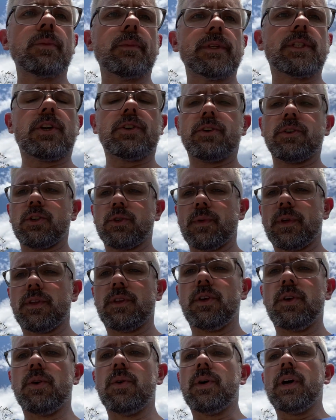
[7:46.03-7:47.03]
materials
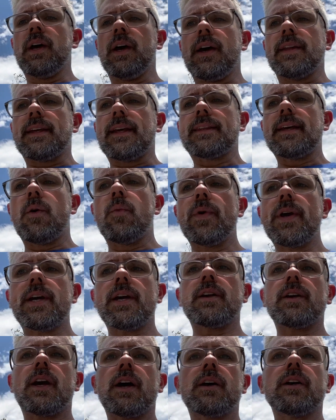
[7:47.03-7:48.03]
with you that then we
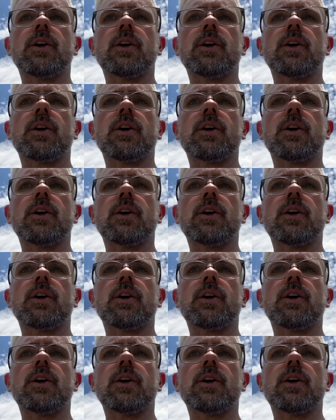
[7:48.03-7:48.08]
can kind